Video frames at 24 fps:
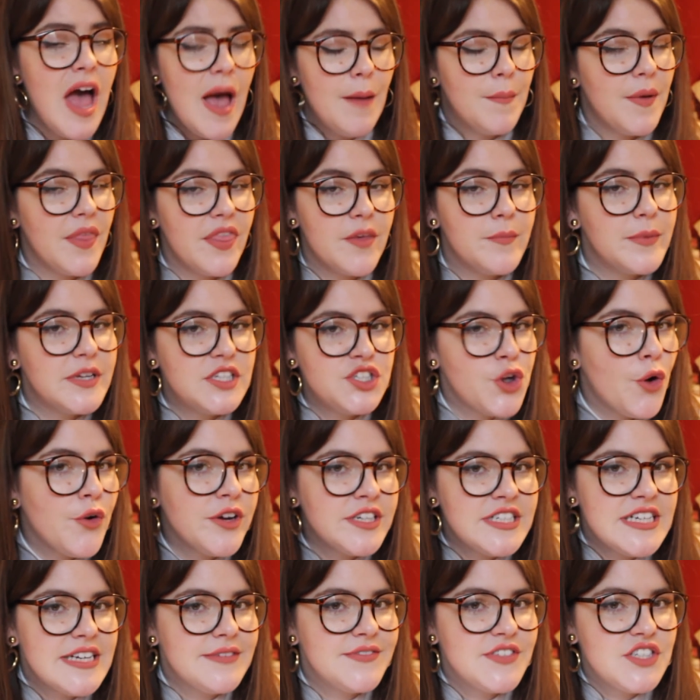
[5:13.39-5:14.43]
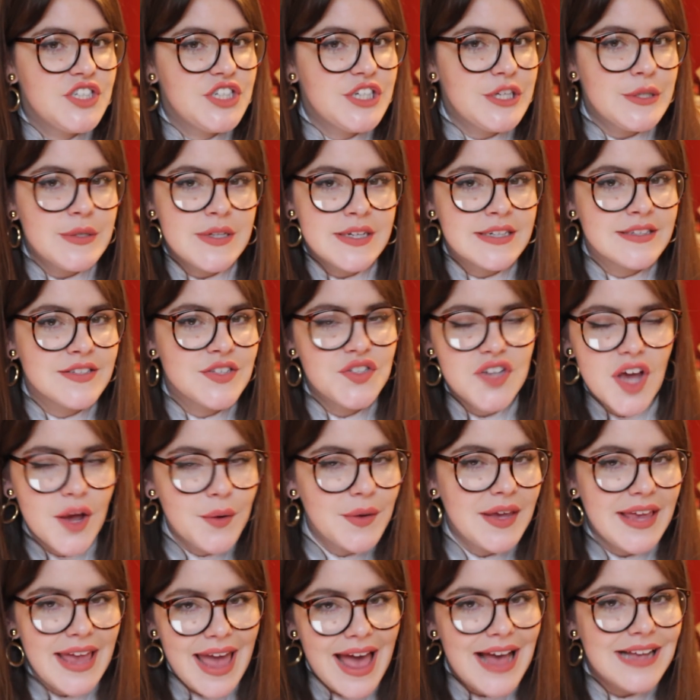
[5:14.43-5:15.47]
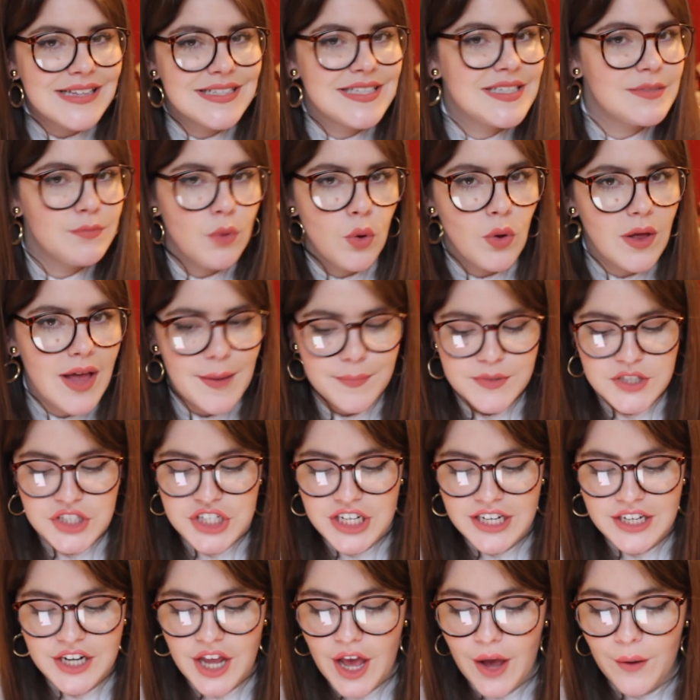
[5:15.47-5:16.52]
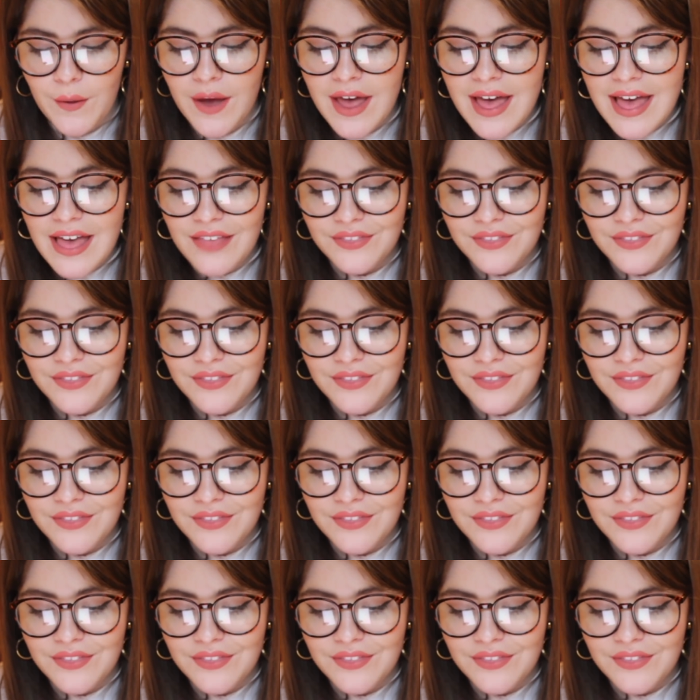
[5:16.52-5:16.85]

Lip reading: but the majority of students don't get a small cappuccino,